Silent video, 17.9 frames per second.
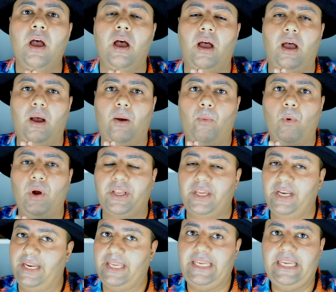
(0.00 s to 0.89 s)
what
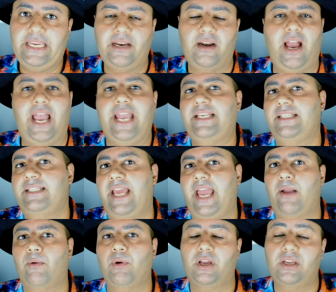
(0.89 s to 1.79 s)
kind of gear I
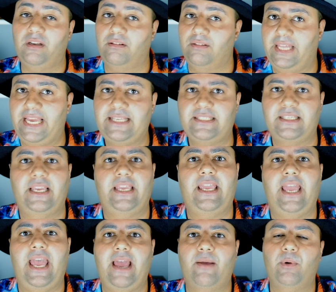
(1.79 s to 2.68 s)
take, what kind of lens I
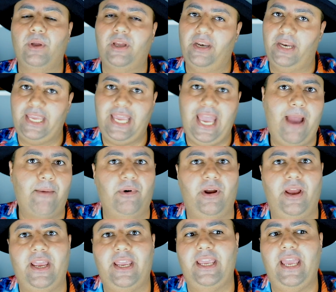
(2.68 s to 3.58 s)
get, what kind of
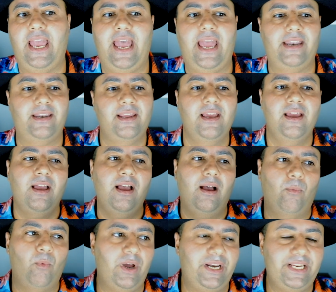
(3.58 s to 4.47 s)
camera I get,
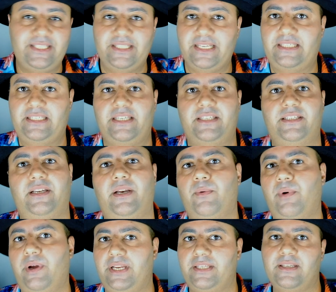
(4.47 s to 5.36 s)
what is necessary,
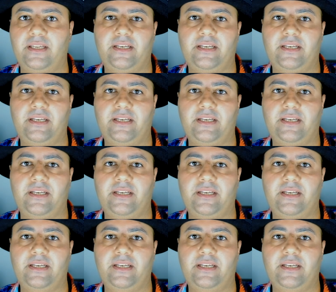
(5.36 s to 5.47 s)
what is